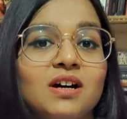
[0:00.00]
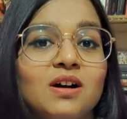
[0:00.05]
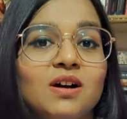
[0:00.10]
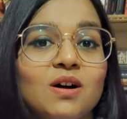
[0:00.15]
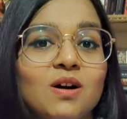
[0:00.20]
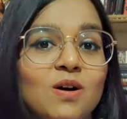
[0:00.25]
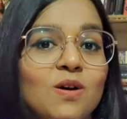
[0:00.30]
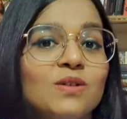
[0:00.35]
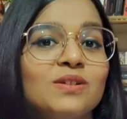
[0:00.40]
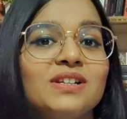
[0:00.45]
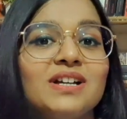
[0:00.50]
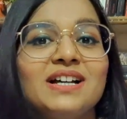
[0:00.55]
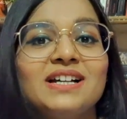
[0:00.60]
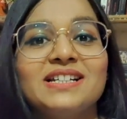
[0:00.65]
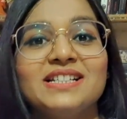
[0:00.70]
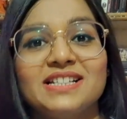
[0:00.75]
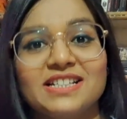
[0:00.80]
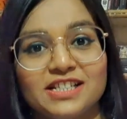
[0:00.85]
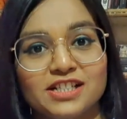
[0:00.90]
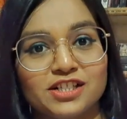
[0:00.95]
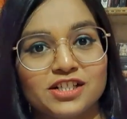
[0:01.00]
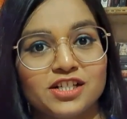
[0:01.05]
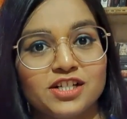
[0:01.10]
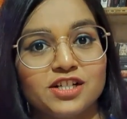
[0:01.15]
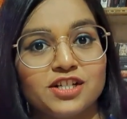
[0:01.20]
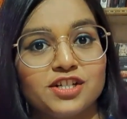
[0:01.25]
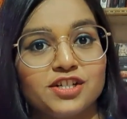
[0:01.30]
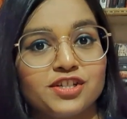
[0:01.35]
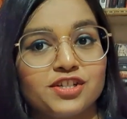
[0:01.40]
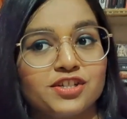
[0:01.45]
online
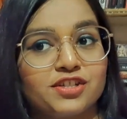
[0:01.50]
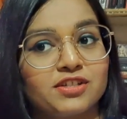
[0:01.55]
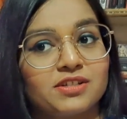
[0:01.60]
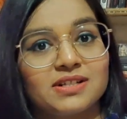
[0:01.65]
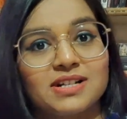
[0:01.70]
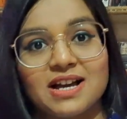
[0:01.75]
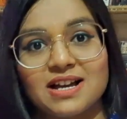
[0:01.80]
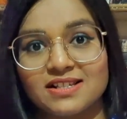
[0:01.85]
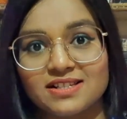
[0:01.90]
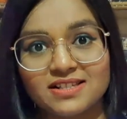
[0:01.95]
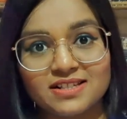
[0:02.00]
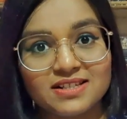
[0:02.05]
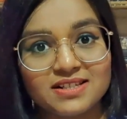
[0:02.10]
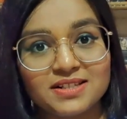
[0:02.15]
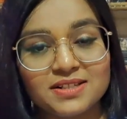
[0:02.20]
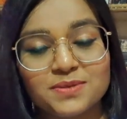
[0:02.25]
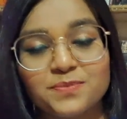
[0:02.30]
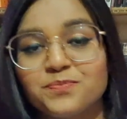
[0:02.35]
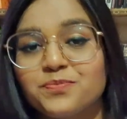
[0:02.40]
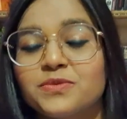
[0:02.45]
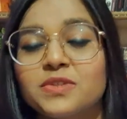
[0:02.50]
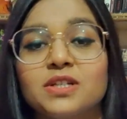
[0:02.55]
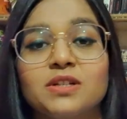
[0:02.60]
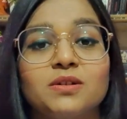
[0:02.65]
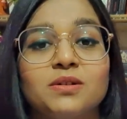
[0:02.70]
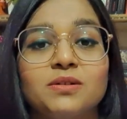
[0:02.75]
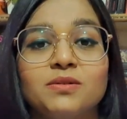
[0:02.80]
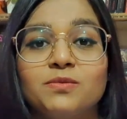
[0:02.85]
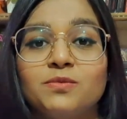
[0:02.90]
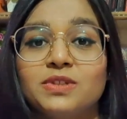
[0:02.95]
English classes
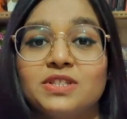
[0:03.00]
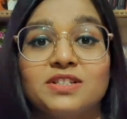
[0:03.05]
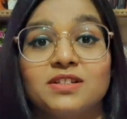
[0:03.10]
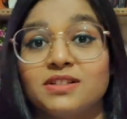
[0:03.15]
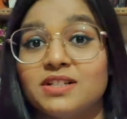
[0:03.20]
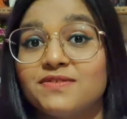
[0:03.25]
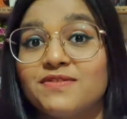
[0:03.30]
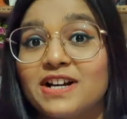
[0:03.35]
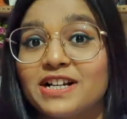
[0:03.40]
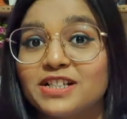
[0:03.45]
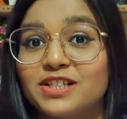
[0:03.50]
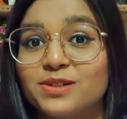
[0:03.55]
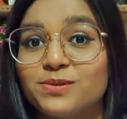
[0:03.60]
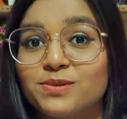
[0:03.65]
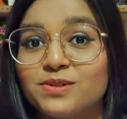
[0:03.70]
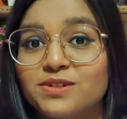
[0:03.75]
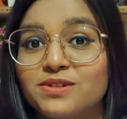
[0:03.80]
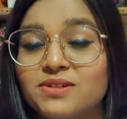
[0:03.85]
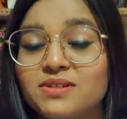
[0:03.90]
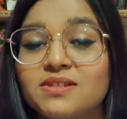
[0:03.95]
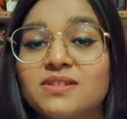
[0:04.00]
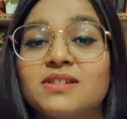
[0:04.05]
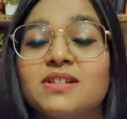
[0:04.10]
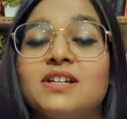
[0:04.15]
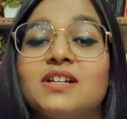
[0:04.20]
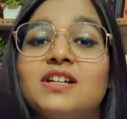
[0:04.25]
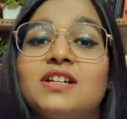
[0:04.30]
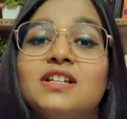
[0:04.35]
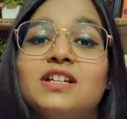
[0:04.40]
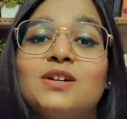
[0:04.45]
with certified tutors.
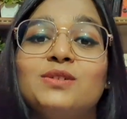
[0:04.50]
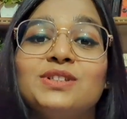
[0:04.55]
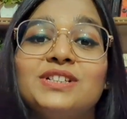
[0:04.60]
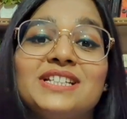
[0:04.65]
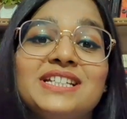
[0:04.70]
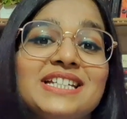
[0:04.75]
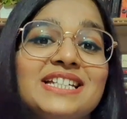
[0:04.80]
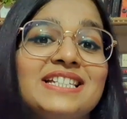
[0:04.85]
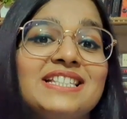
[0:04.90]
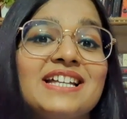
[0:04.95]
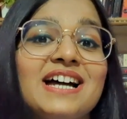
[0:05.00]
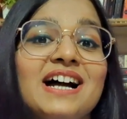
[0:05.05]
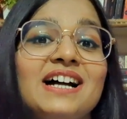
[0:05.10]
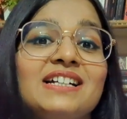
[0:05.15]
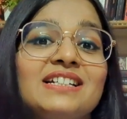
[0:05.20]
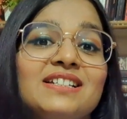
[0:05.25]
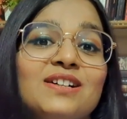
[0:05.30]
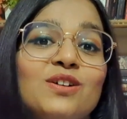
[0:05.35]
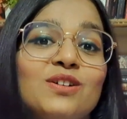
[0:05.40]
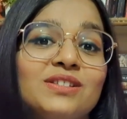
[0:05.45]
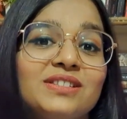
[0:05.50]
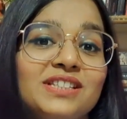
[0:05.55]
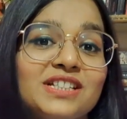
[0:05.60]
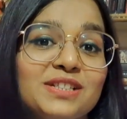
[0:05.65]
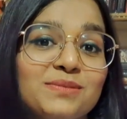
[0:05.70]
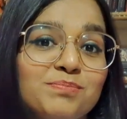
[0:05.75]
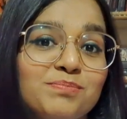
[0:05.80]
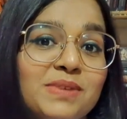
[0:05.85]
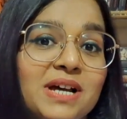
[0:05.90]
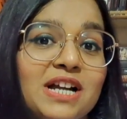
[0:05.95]
Now the thing is that on
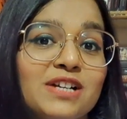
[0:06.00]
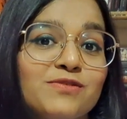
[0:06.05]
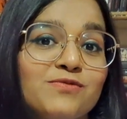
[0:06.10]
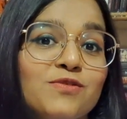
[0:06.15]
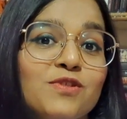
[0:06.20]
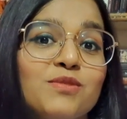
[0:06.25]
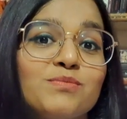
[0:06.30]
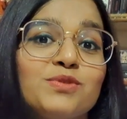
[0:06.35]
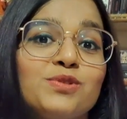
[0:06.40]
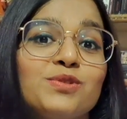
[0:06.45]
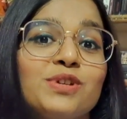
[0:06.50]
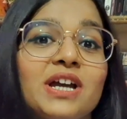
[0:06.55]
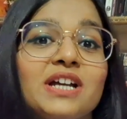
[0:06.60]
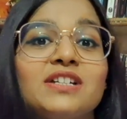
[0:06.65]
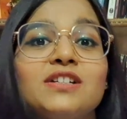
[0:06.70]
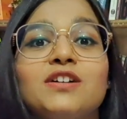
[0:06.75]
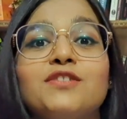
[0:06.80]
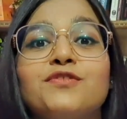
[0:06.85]
this platform you get a